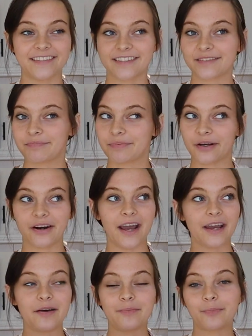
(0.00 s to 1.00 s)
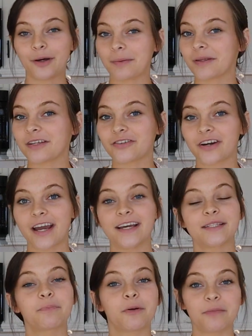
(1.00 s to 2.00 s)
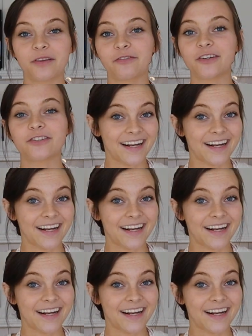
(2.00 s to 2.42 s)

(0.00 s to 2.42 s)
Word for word: just puree them, put them in the trays, put them in the freezer.